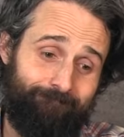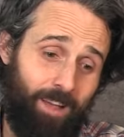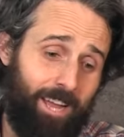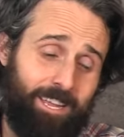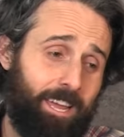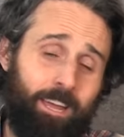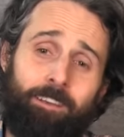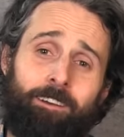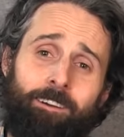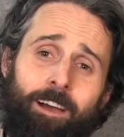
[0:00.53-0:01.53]
I
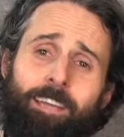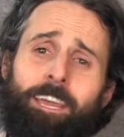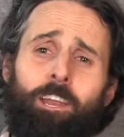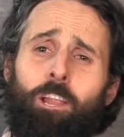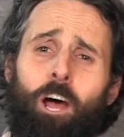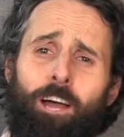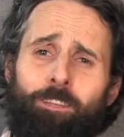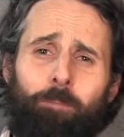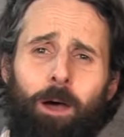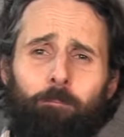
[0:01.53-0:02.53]
kid a lot
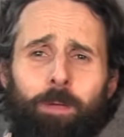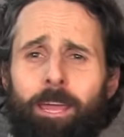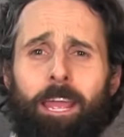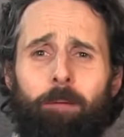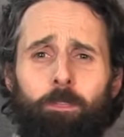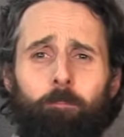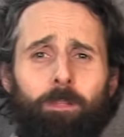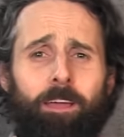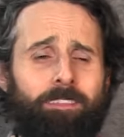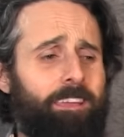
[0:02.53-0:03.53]
about being able to
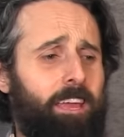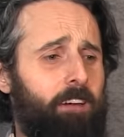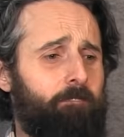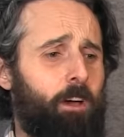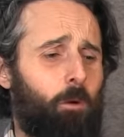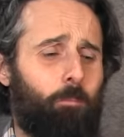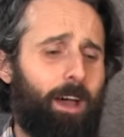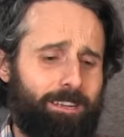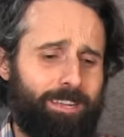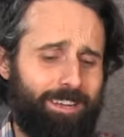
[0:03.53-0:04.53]
play in the NFL,
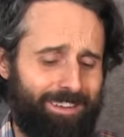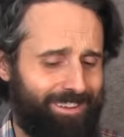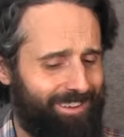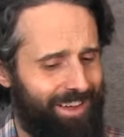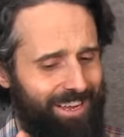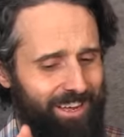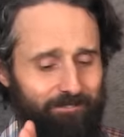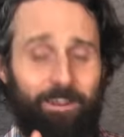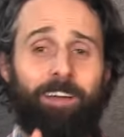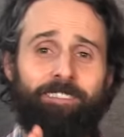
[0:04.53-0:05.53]
but I
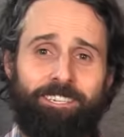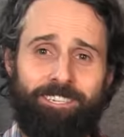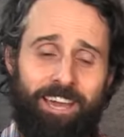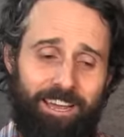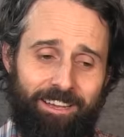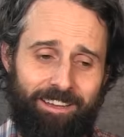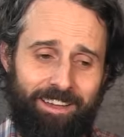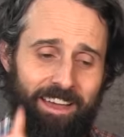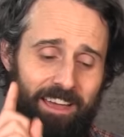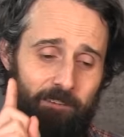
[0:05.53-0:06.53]
can finally say,
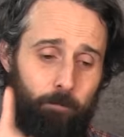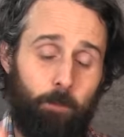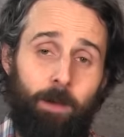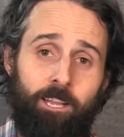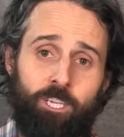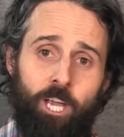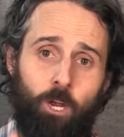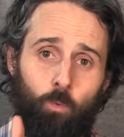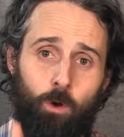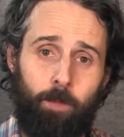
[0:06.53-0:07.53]
if Bill
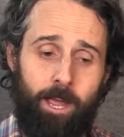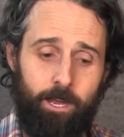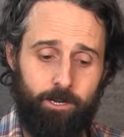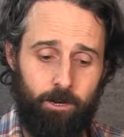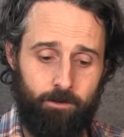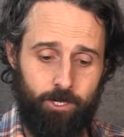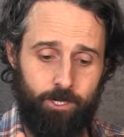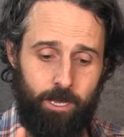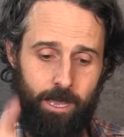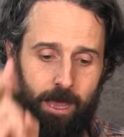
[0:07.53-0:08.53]
Belichick were my head
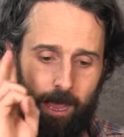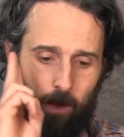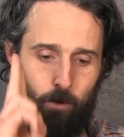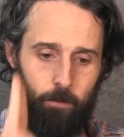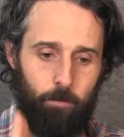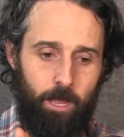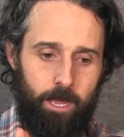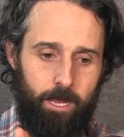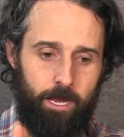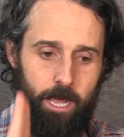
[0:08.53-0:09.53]
coach and we were
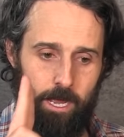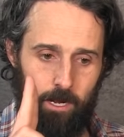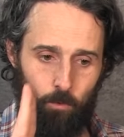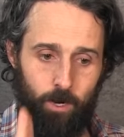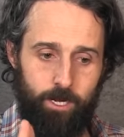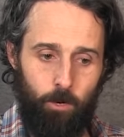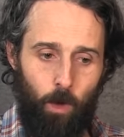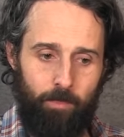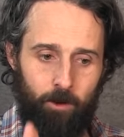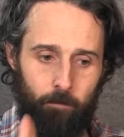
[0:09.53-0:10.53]
playing in windy
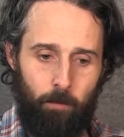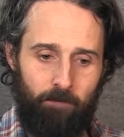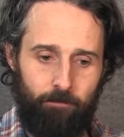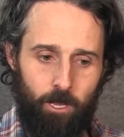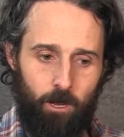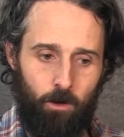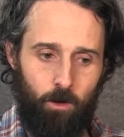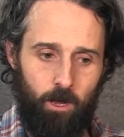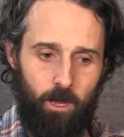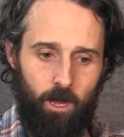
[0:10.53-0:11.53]
weather in Buffalo,